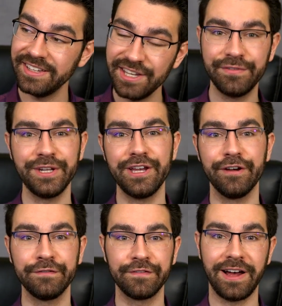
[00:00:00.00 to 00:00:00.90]
even
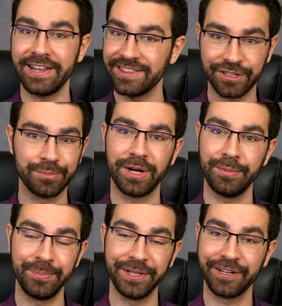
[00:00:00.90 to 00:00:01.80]
if I think the
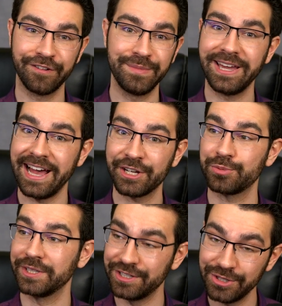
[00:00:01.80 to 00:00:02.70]
probability of me
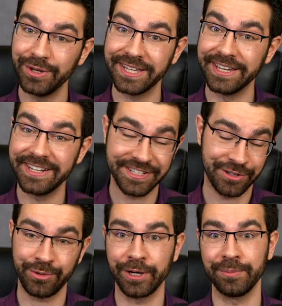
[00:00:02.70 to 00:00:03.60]
actually doing it is
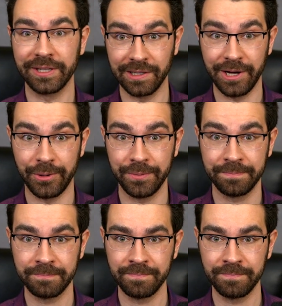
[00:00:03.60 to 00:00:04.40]
incredibly low.